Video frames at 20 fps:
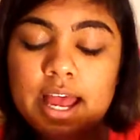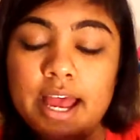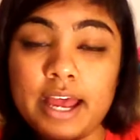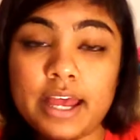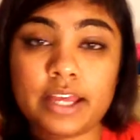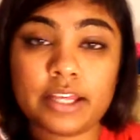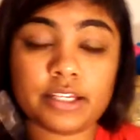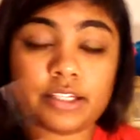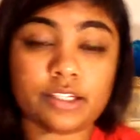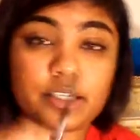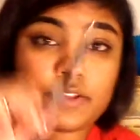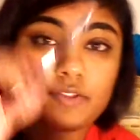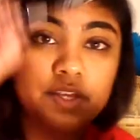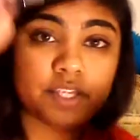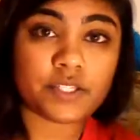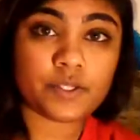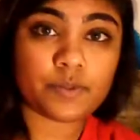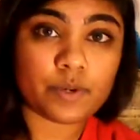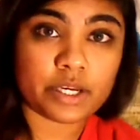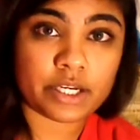And
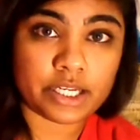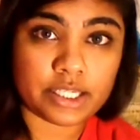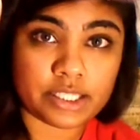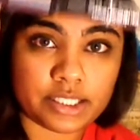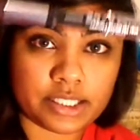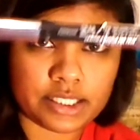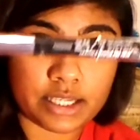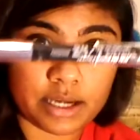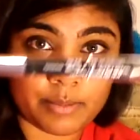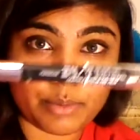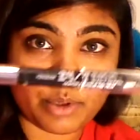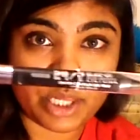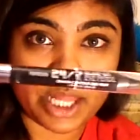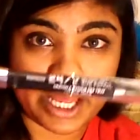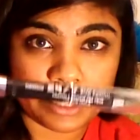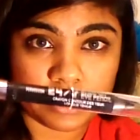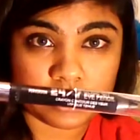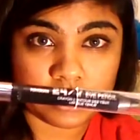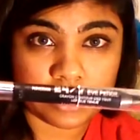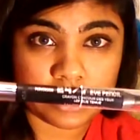this one is
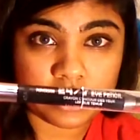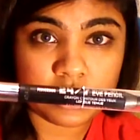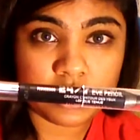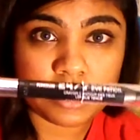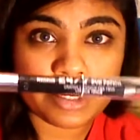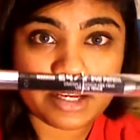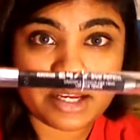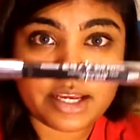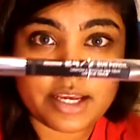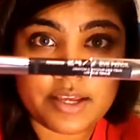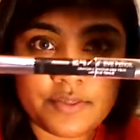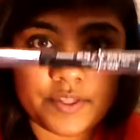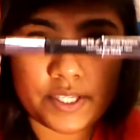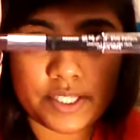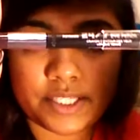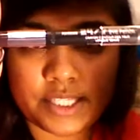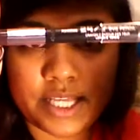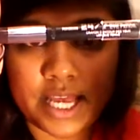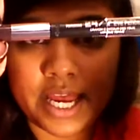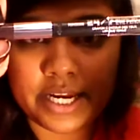double-ended.
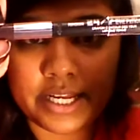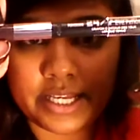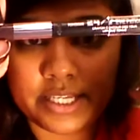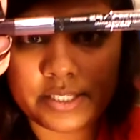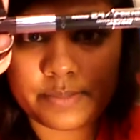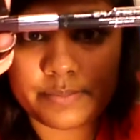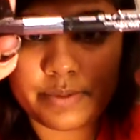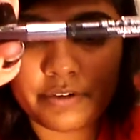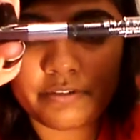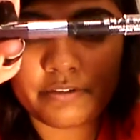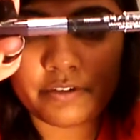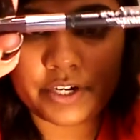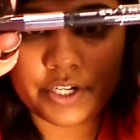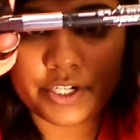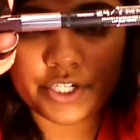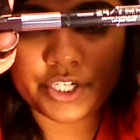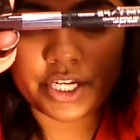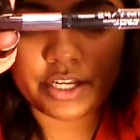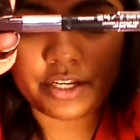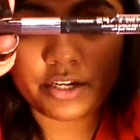This side is
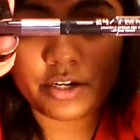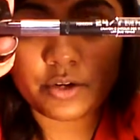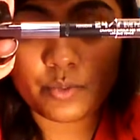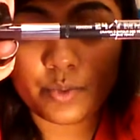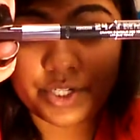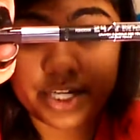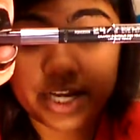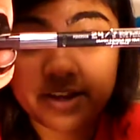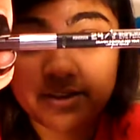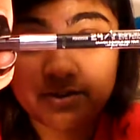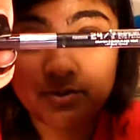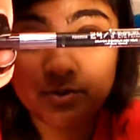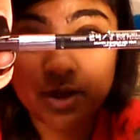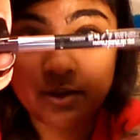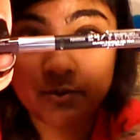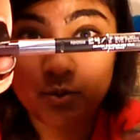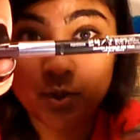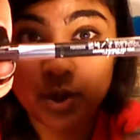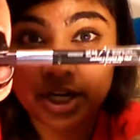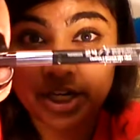Perversion, which I
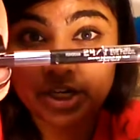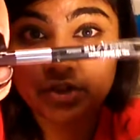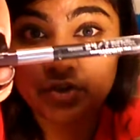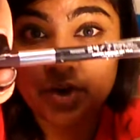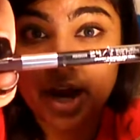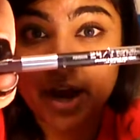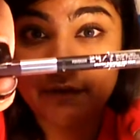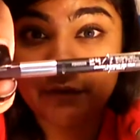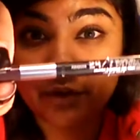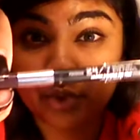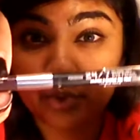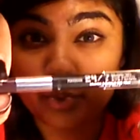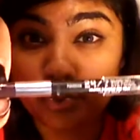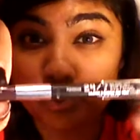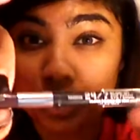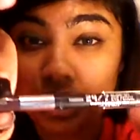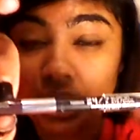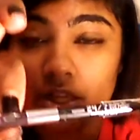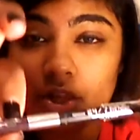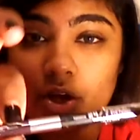have wanted to try out for a
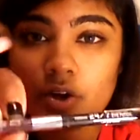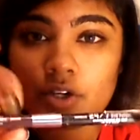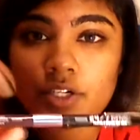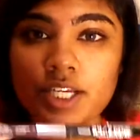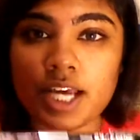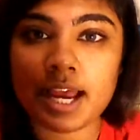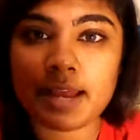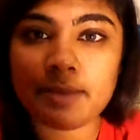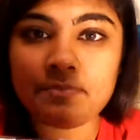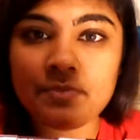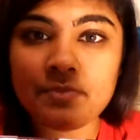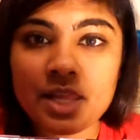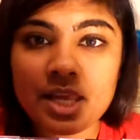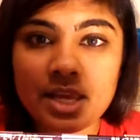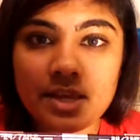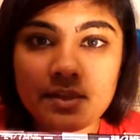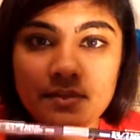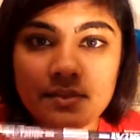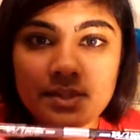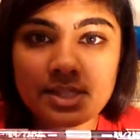really long time.
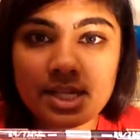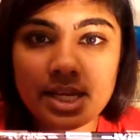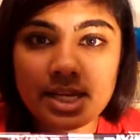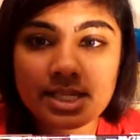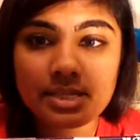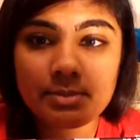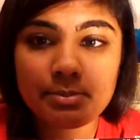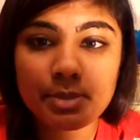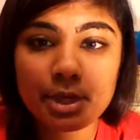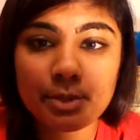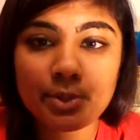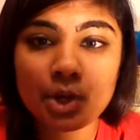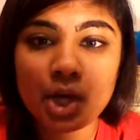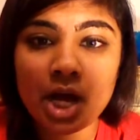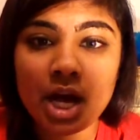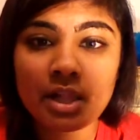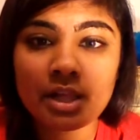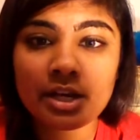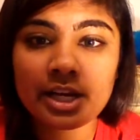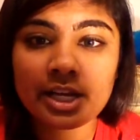This side is a purple
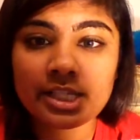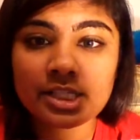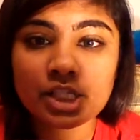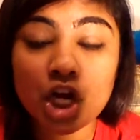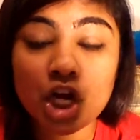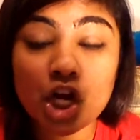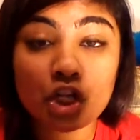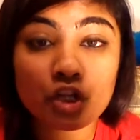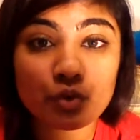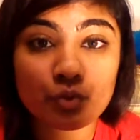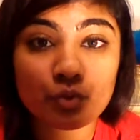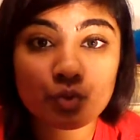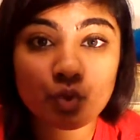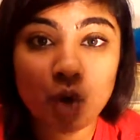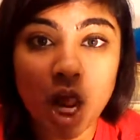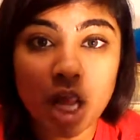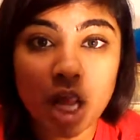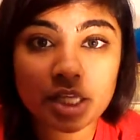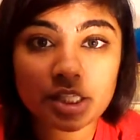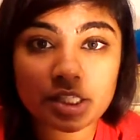color, and it's called
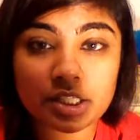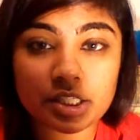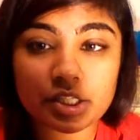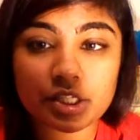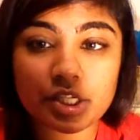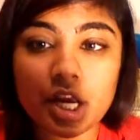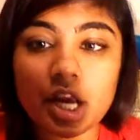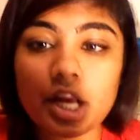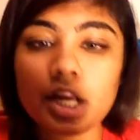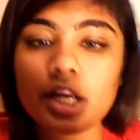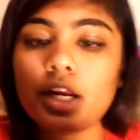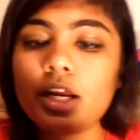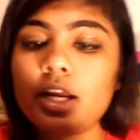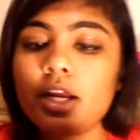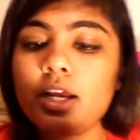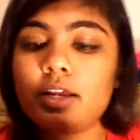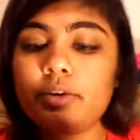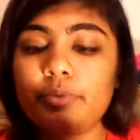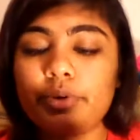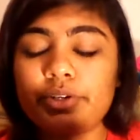Rockstar.
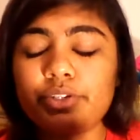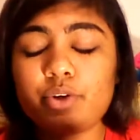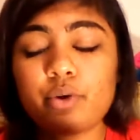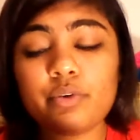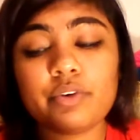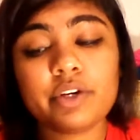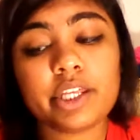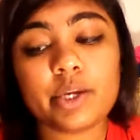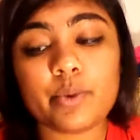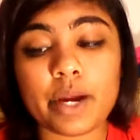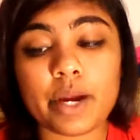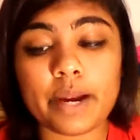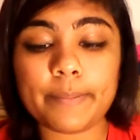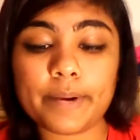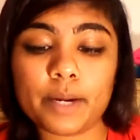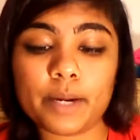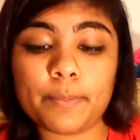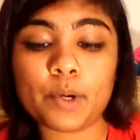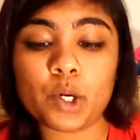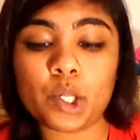I don't really wear
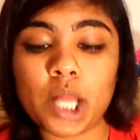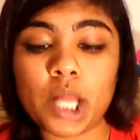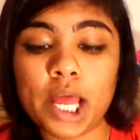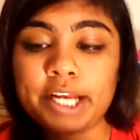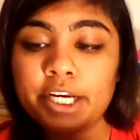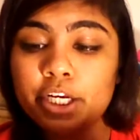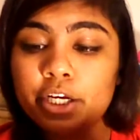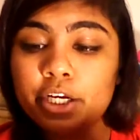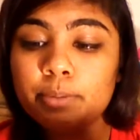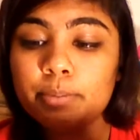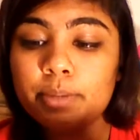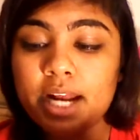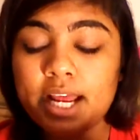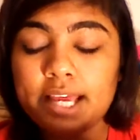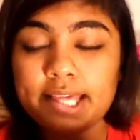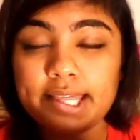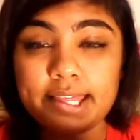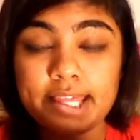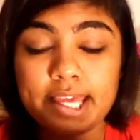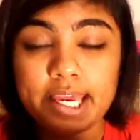purple liner, but
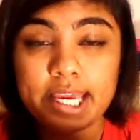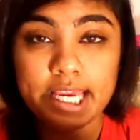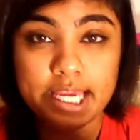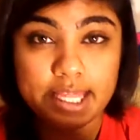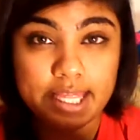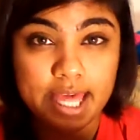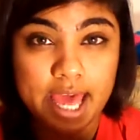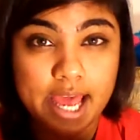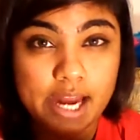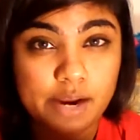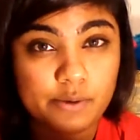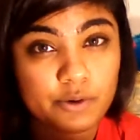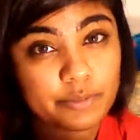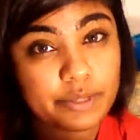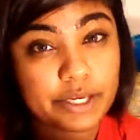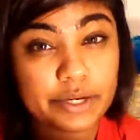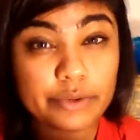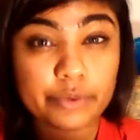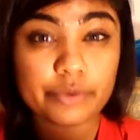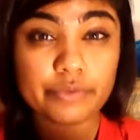I think that it would
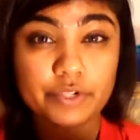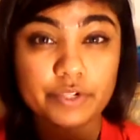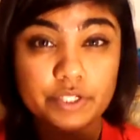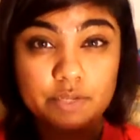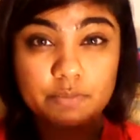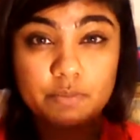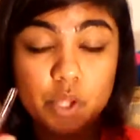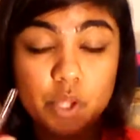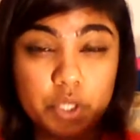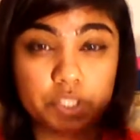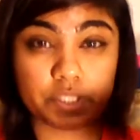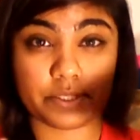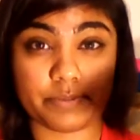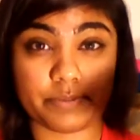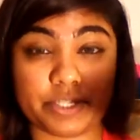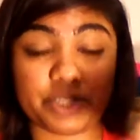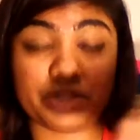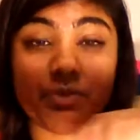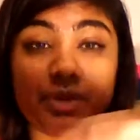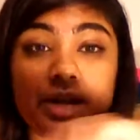be cool for some looks,
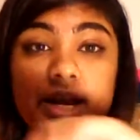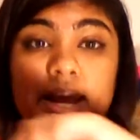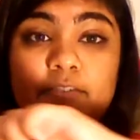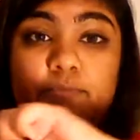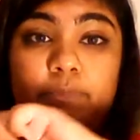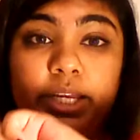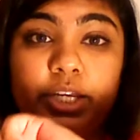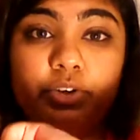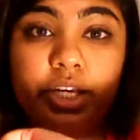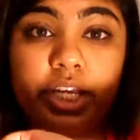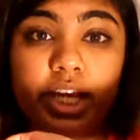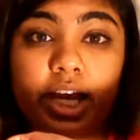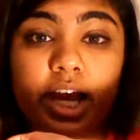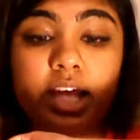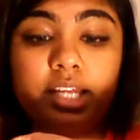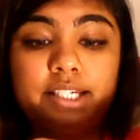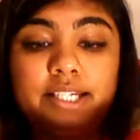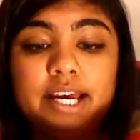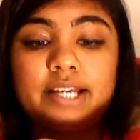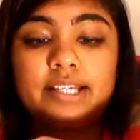especially when I have my green
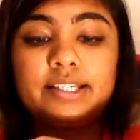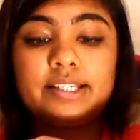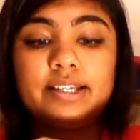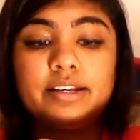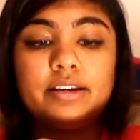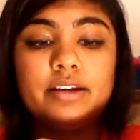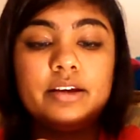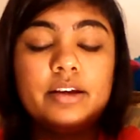contacts in.